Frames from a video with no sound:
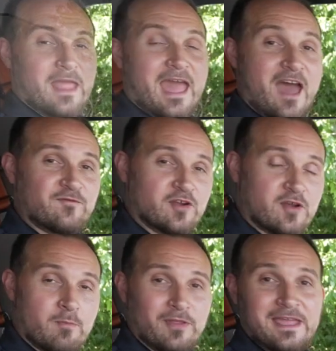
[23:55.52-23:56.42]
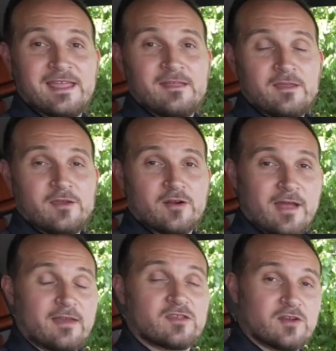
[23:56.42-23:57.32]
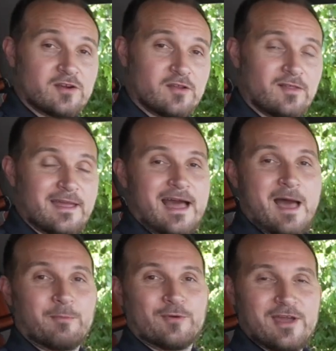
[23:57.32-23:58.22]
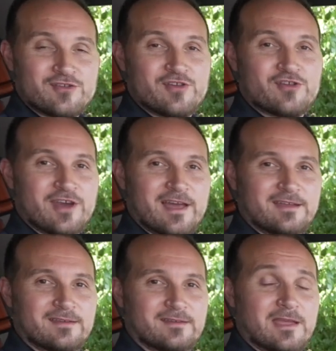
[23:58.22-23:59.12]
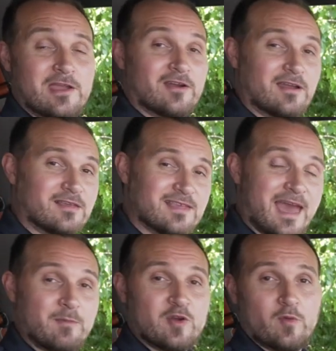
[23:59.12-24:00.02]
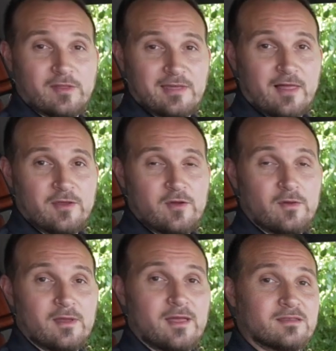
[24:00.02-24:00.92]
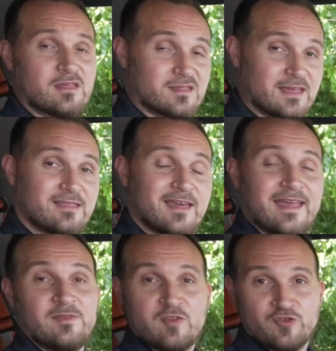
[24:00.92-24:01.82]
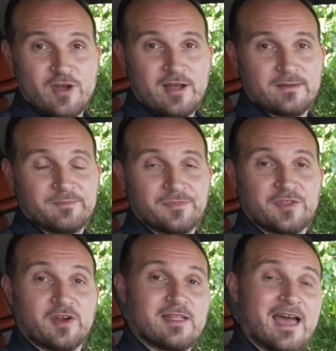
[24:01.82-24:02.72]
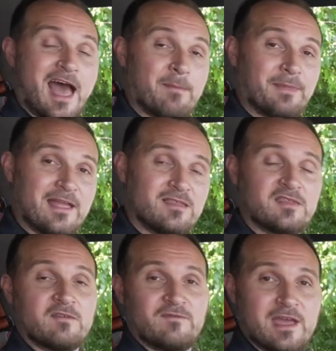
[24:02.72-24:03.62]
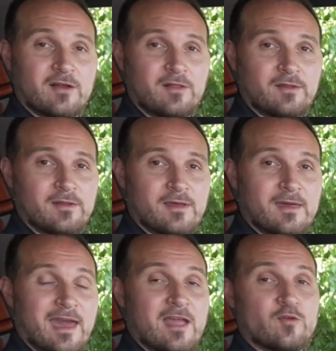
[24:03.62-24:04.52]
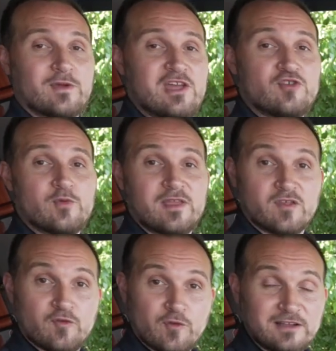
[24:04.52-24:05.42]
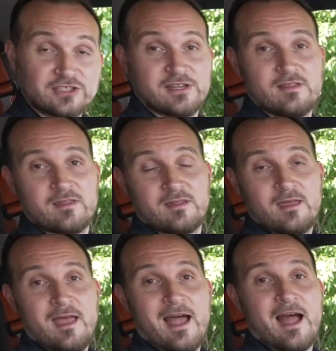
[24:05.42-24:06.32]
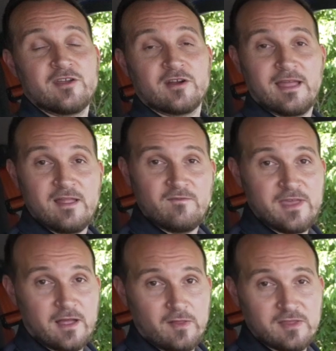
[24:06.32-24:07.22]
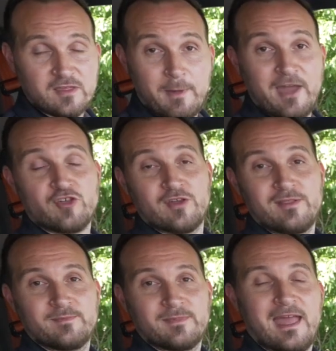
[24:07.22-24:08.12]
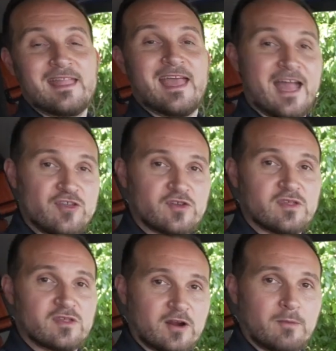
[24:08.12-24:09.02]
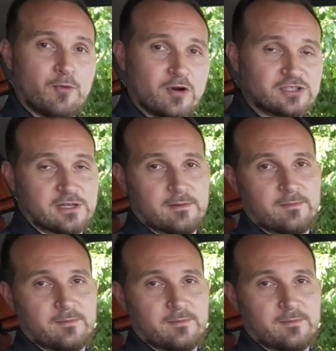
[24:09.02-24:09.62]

After completing your external light operation check, your examiner will tell you to sit tight in the truck. They're going to hop into the vehicle and read you instructions on your in-vehicle inspection and engine start portion.